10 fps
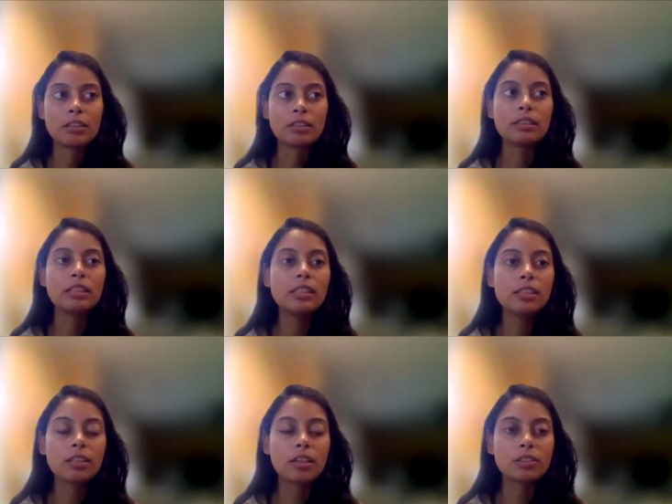
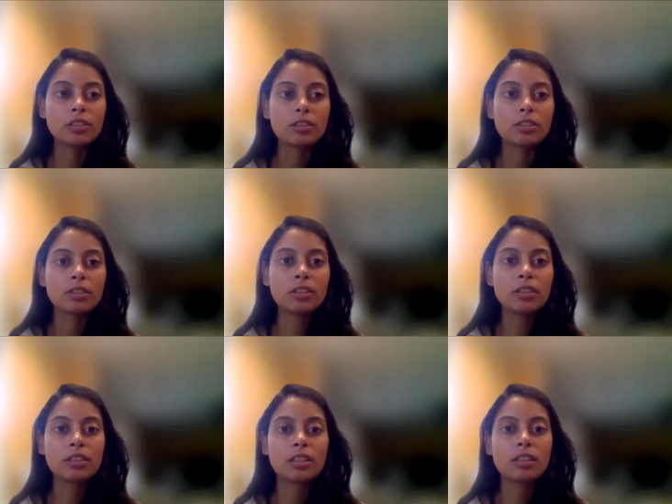leaning on your
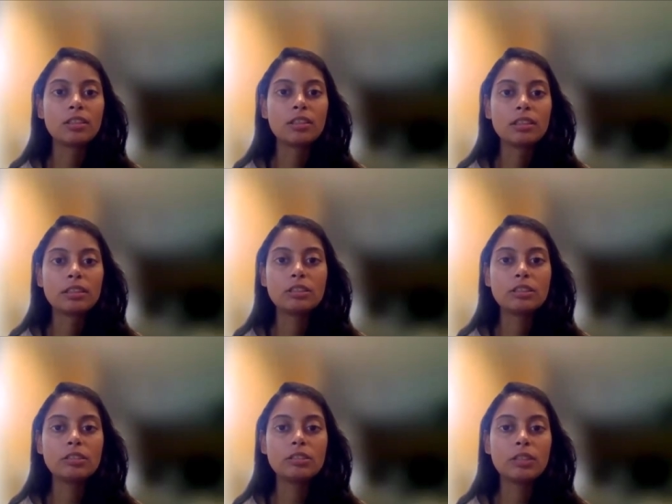learner
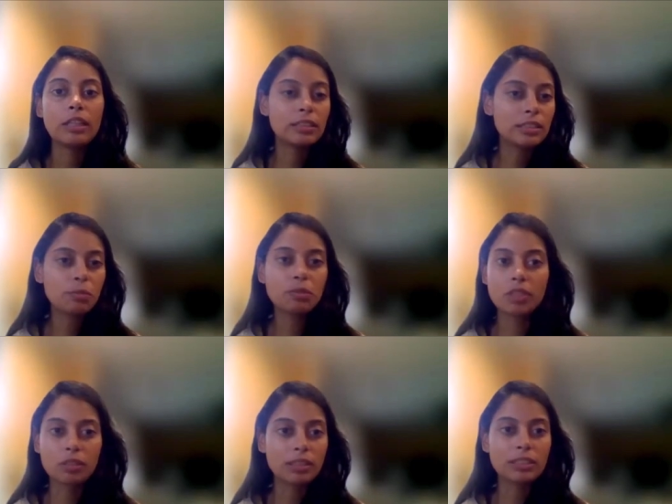to, and it's some of
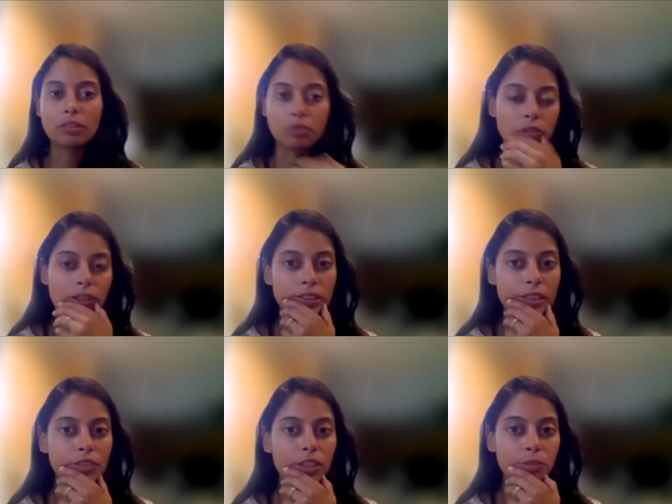the great stuff you all
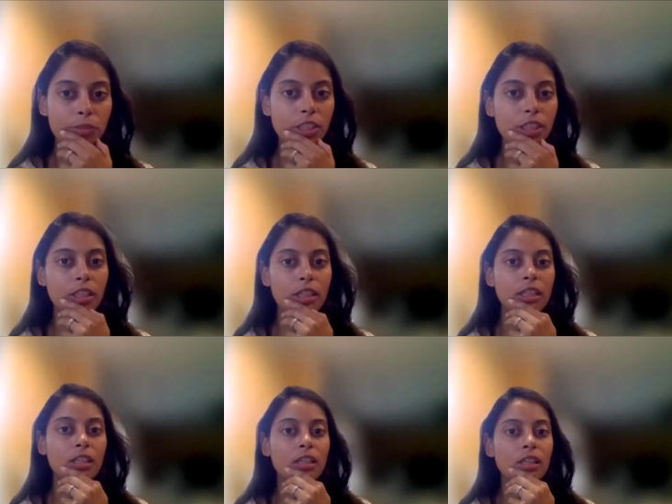have already been
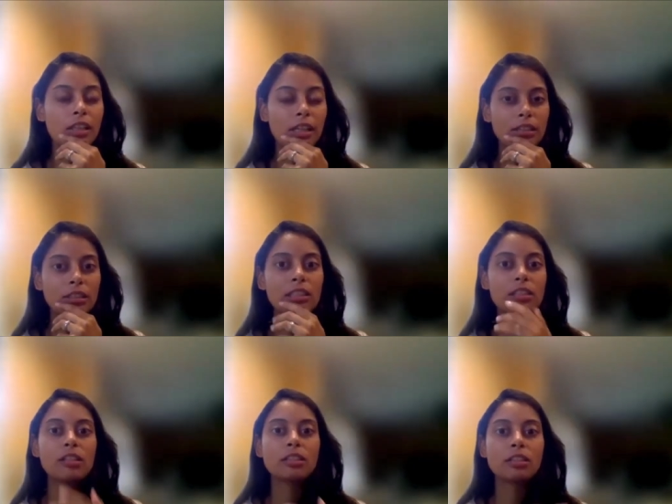sharing, like
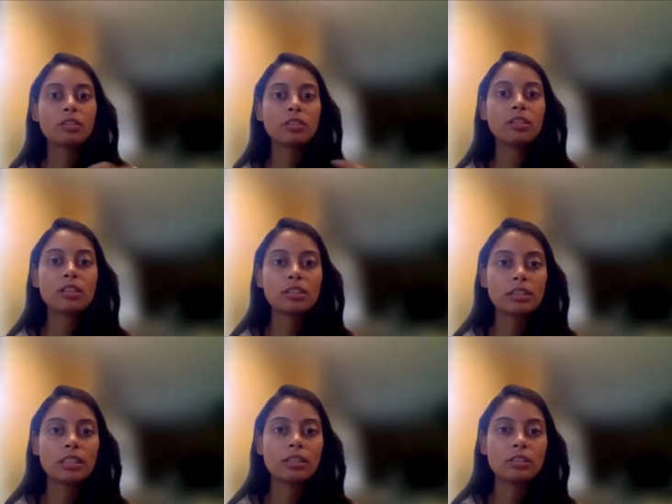leaning on the learner to
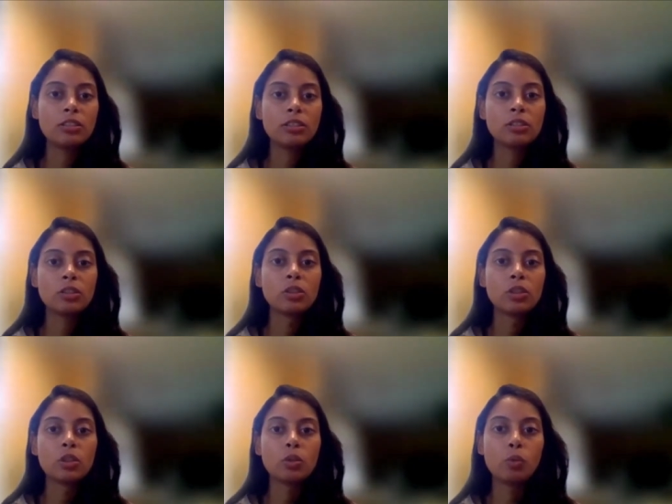tell you
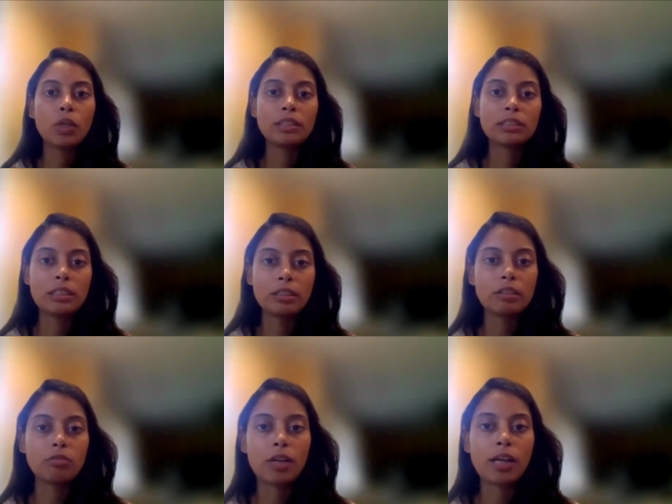what is their
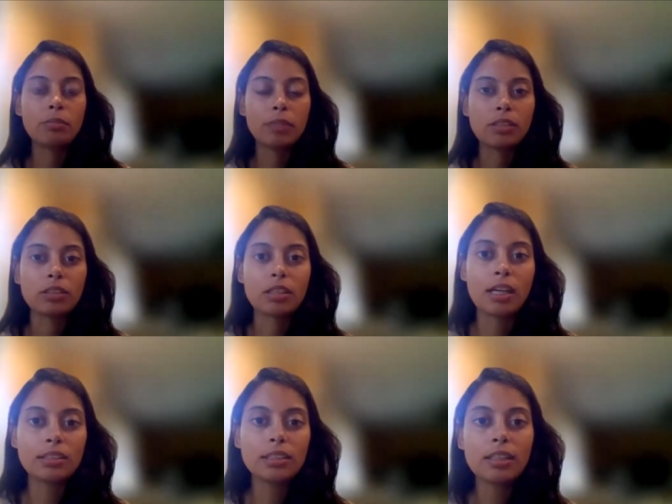environmental
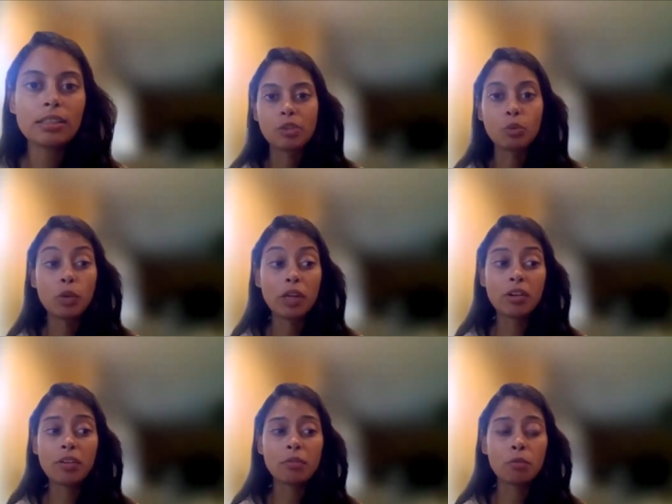context,
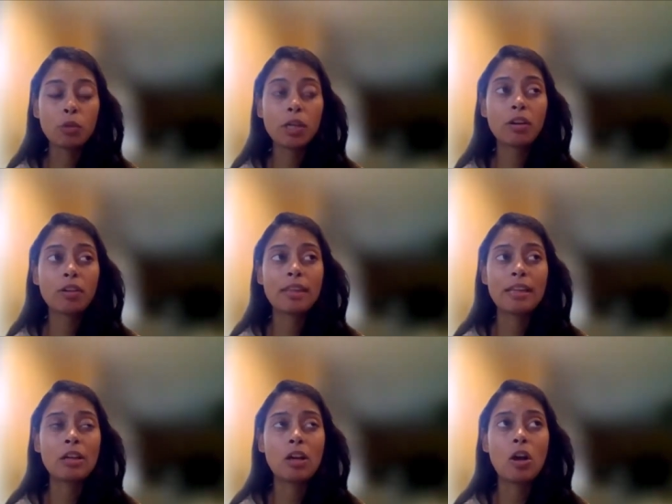where, where are
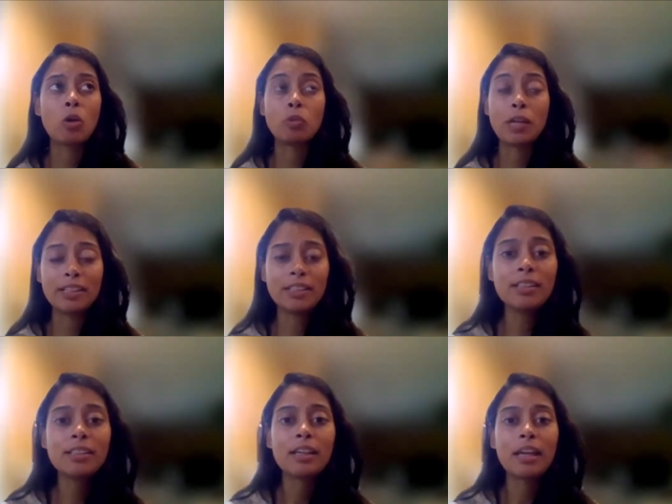they
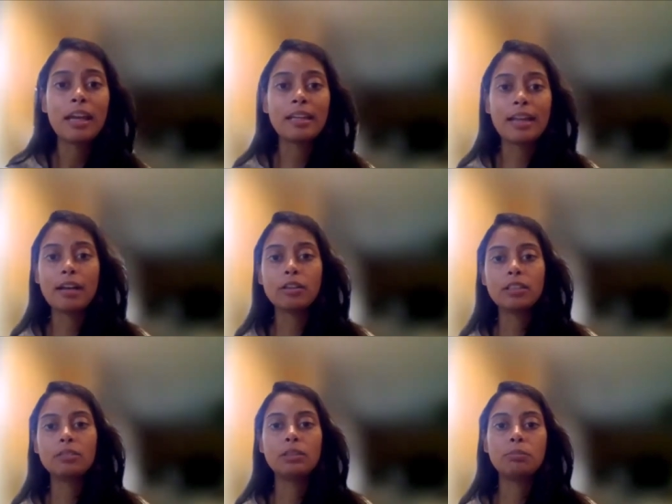already, and how
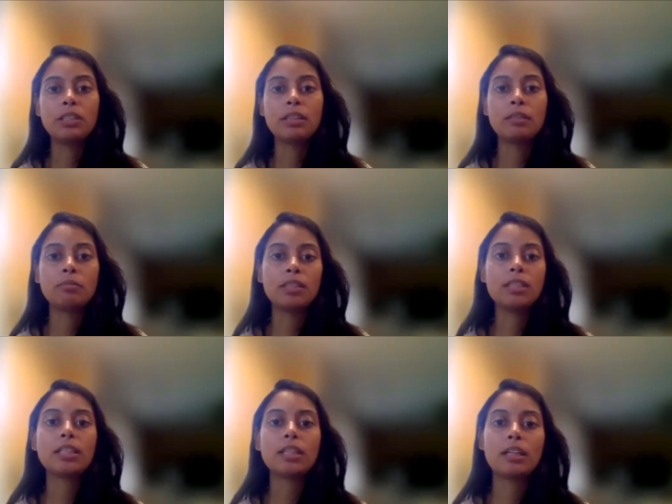can we meet them
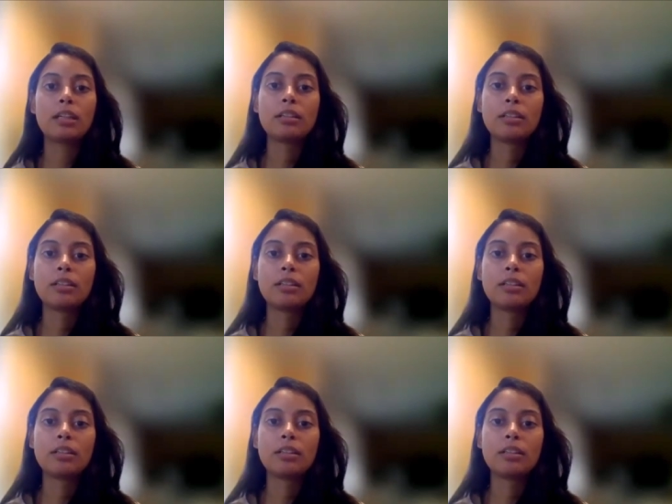there